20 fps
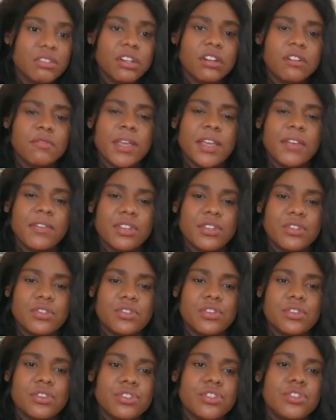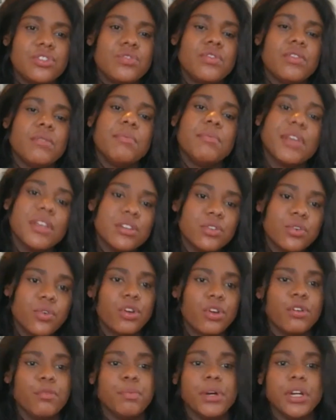Center may have introduced you to a
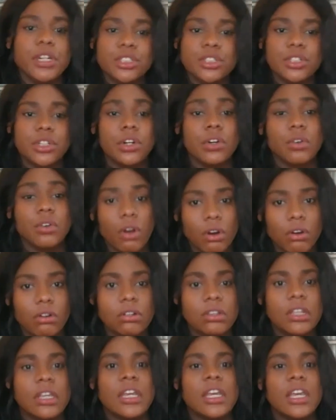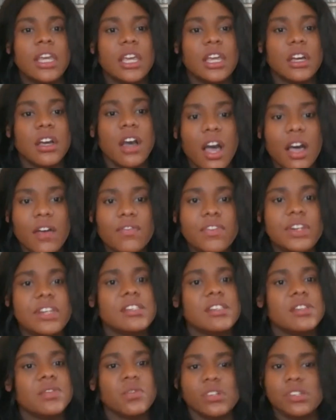mentor who pushed your growth and
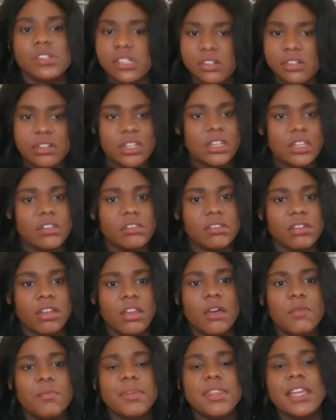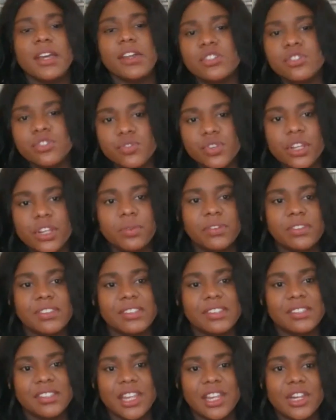confidence and resilience, but that strength will
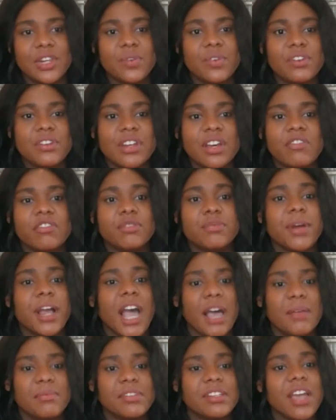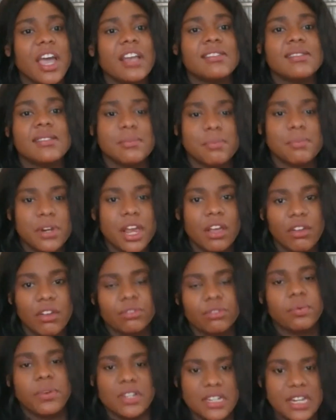sustain you enough to perhaps guide someone
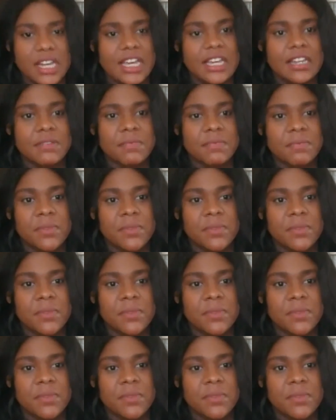else one day.